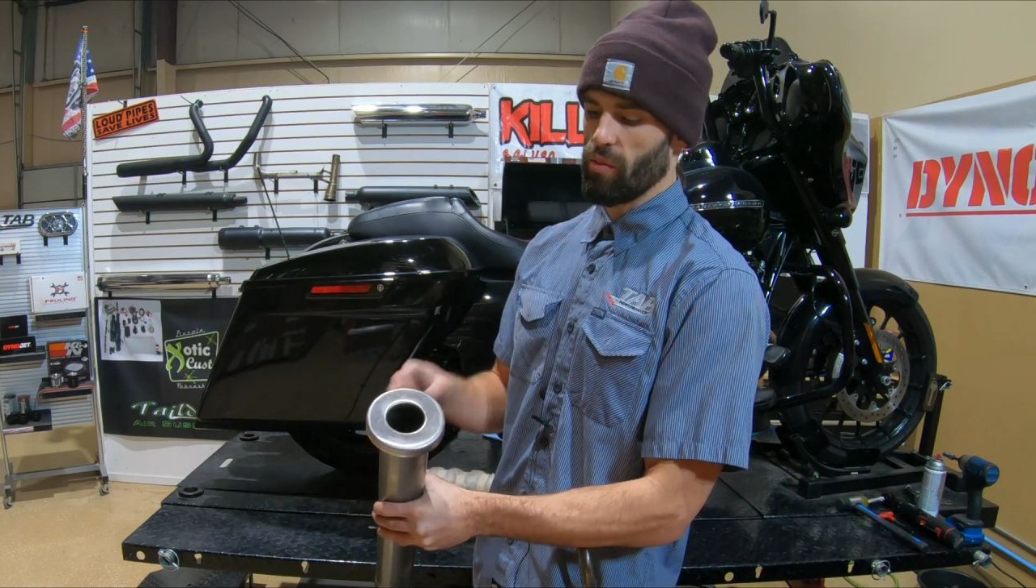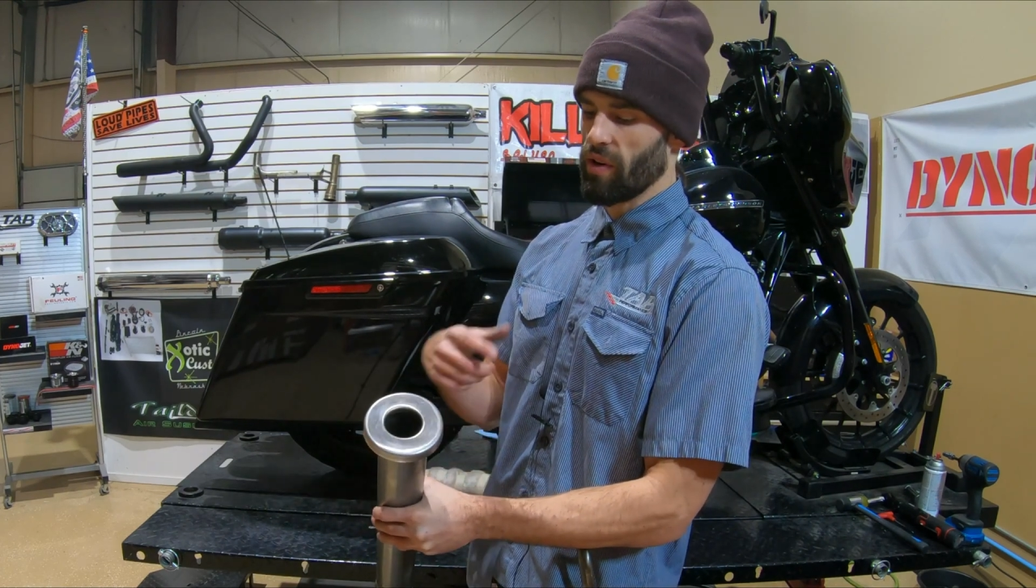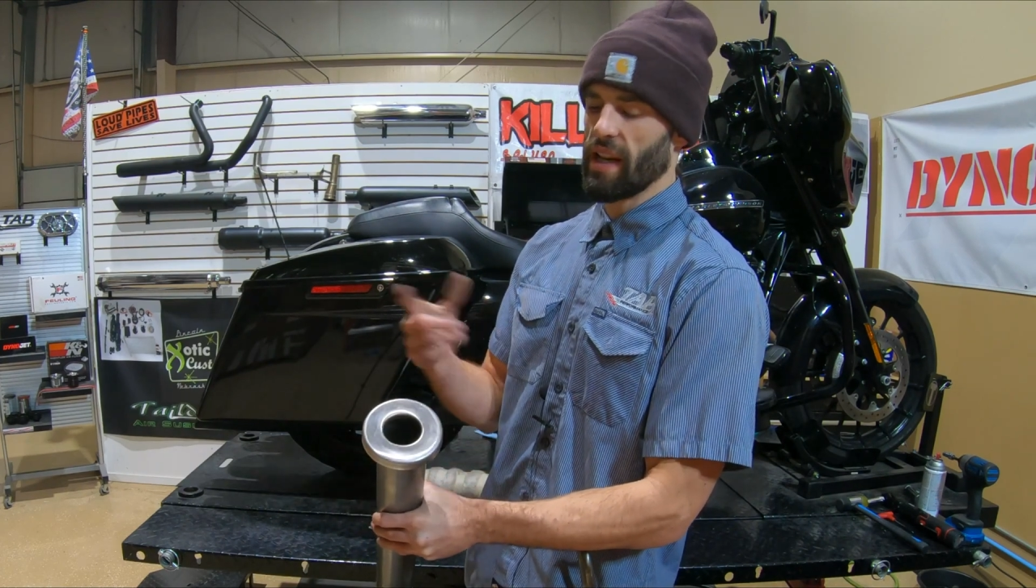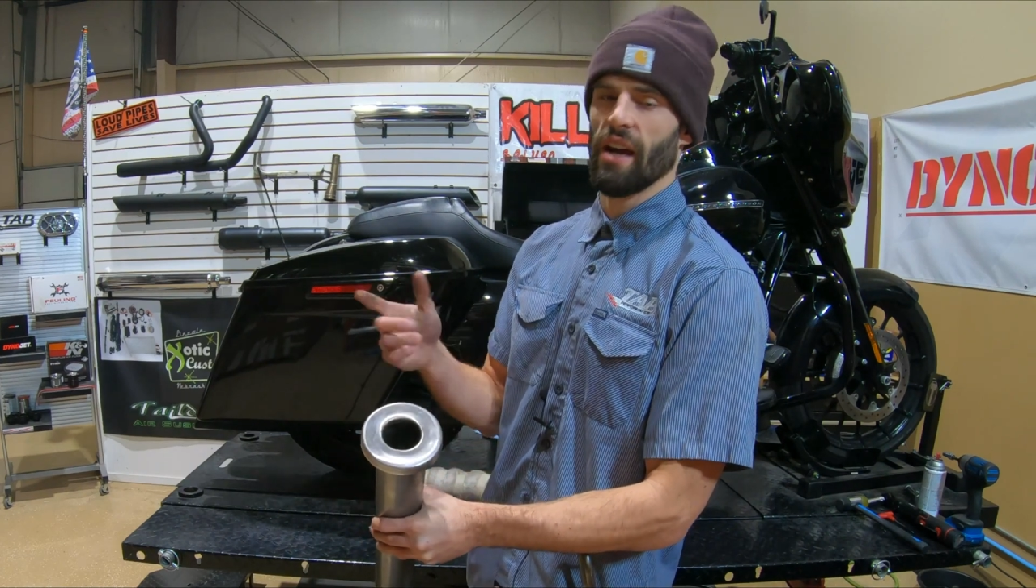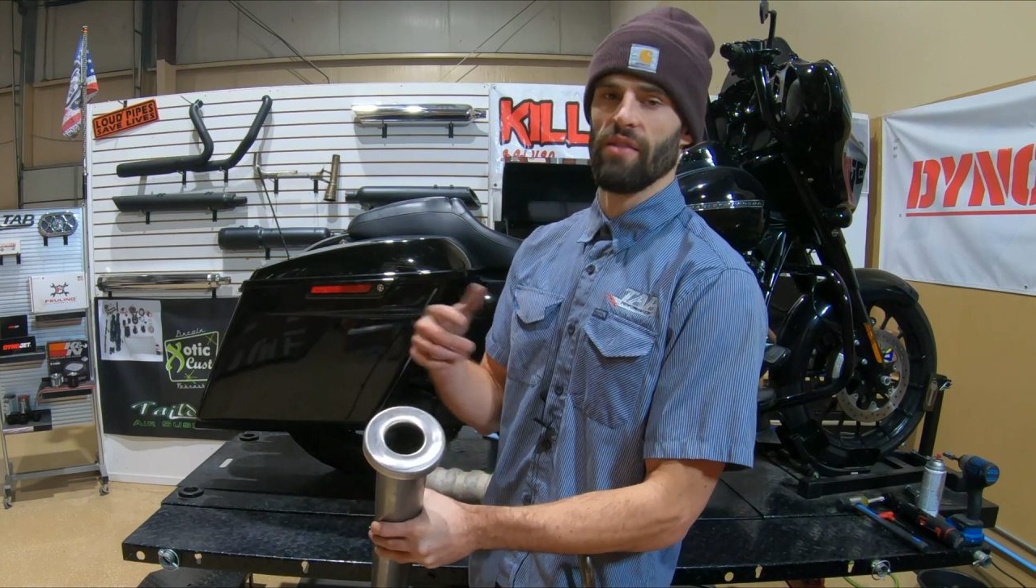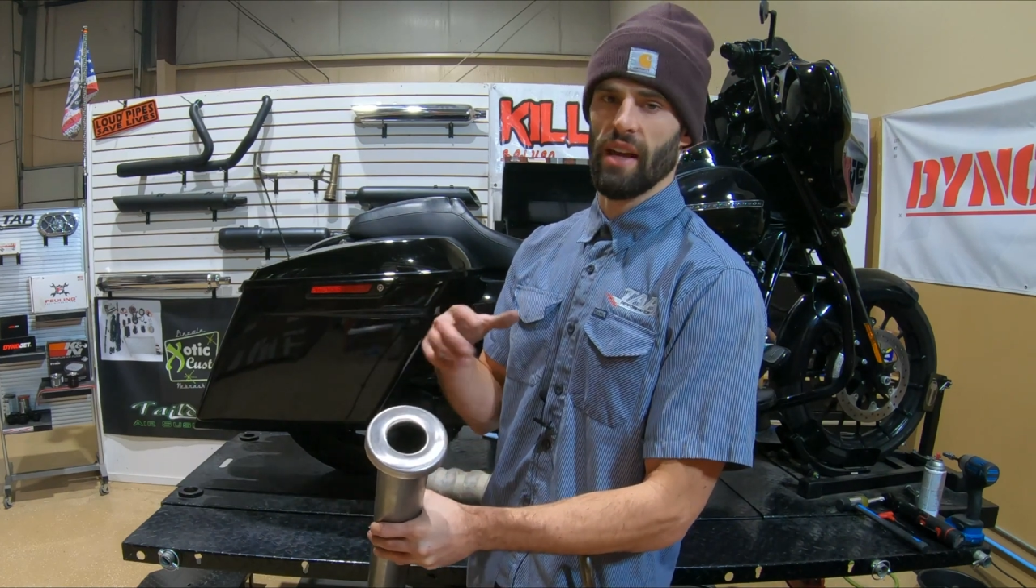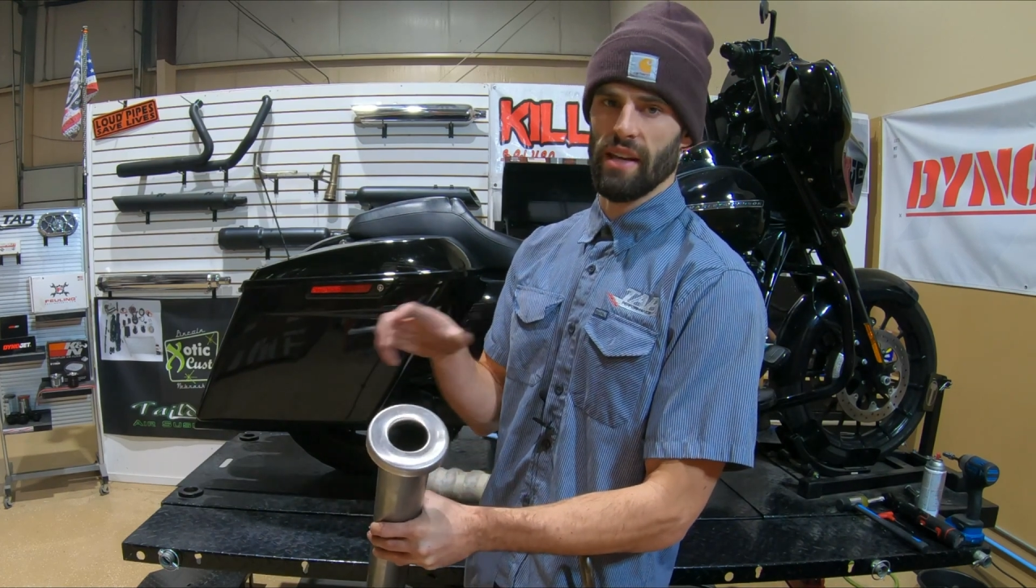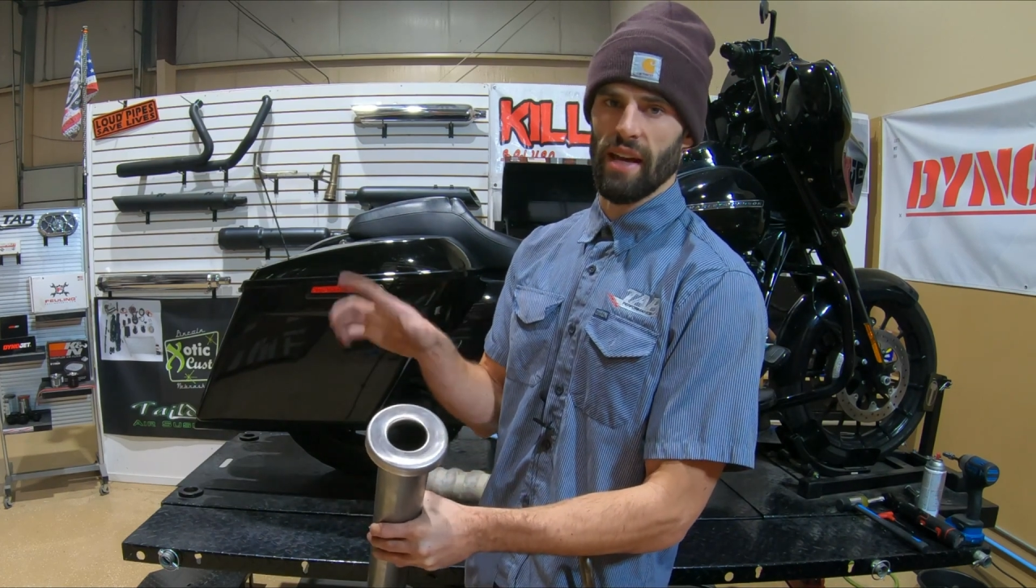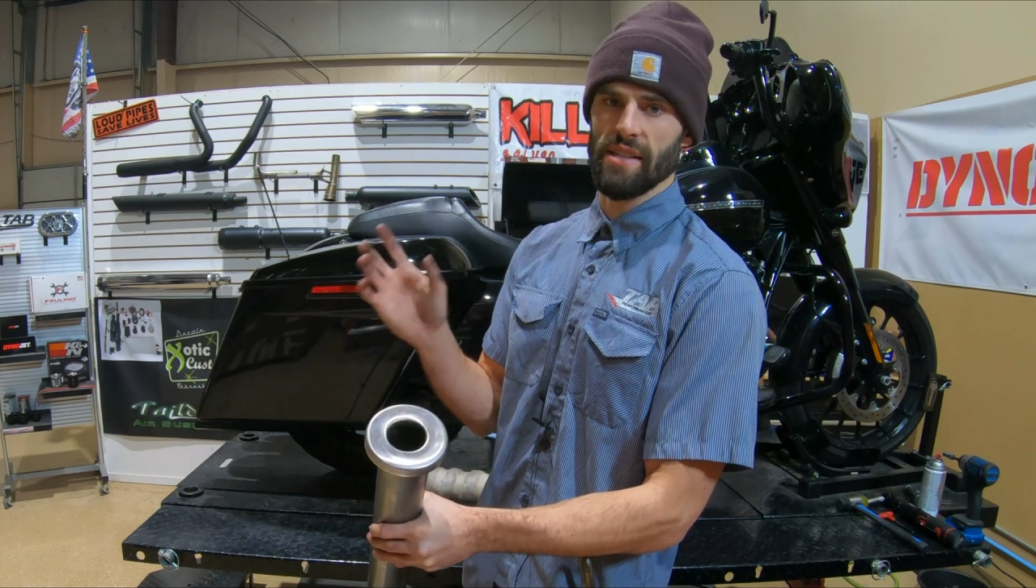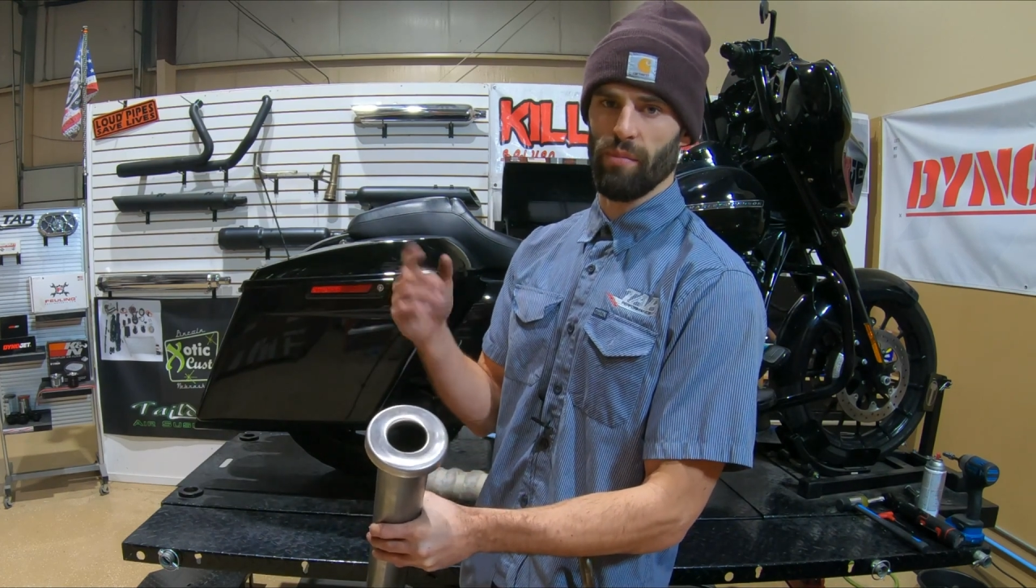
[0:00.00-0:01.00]
won't have that
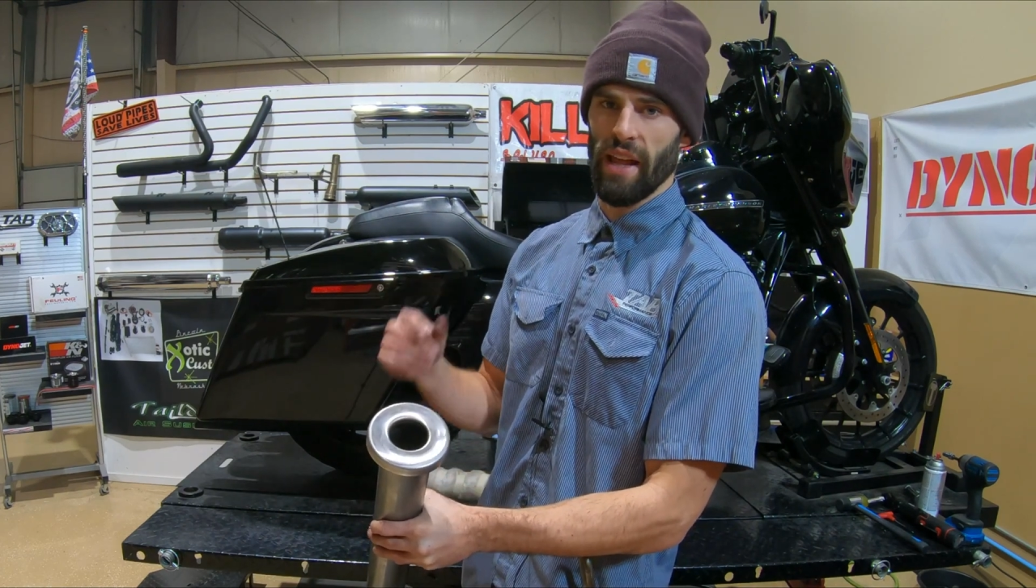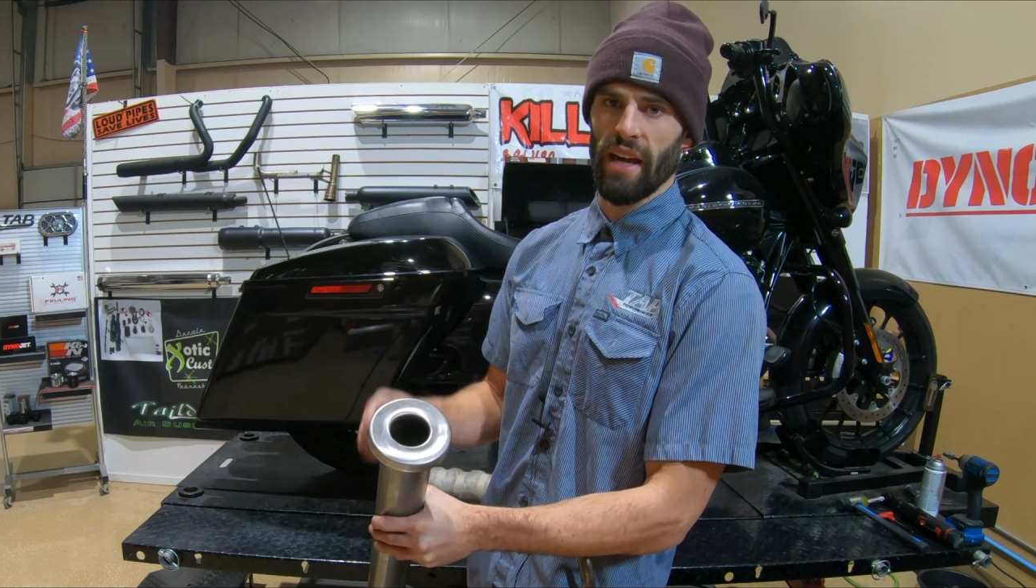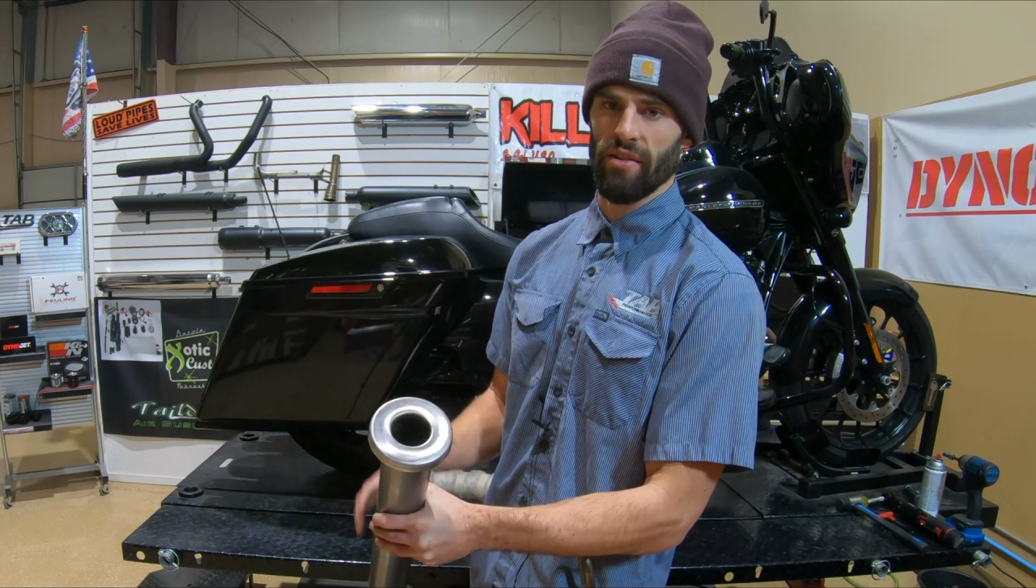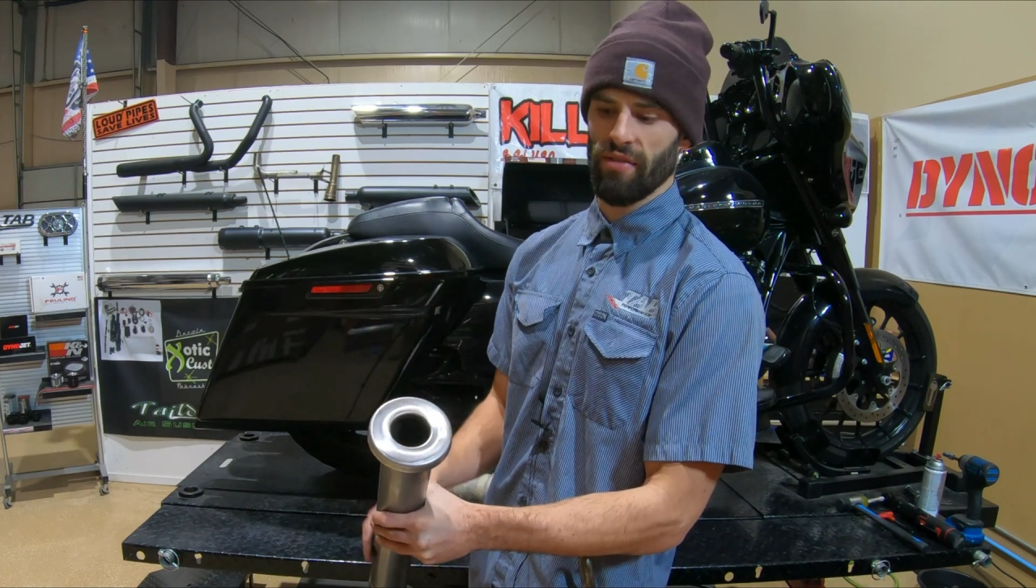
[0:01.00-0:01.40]
nice black